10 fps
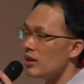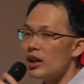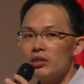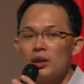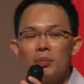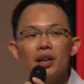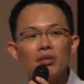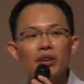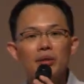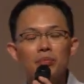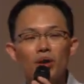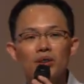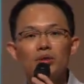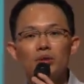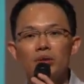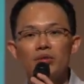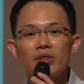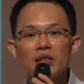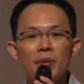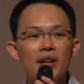And they play a very important role.
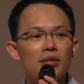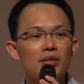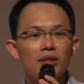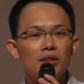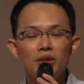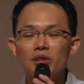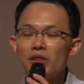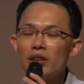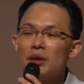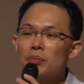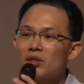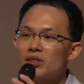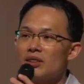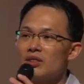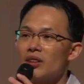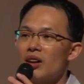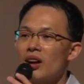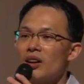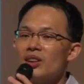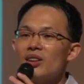They spend, you think about it,
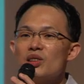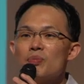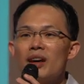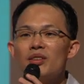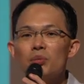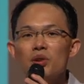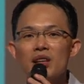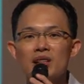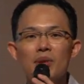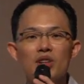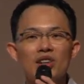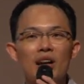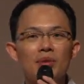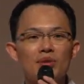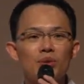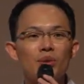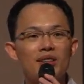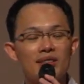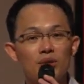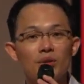our kids spend almost as much time in school
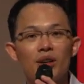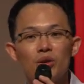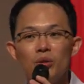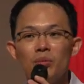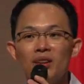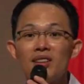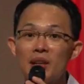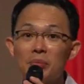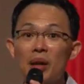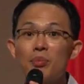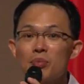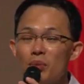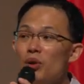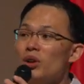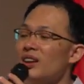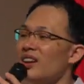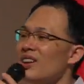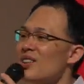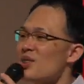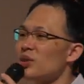as they do at home, sometimes more.
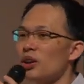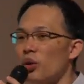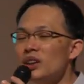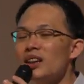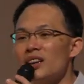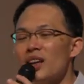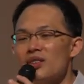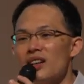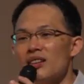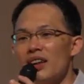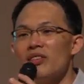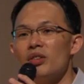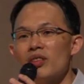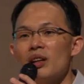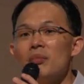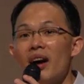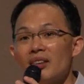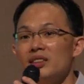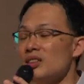So the only adults that are there for them are the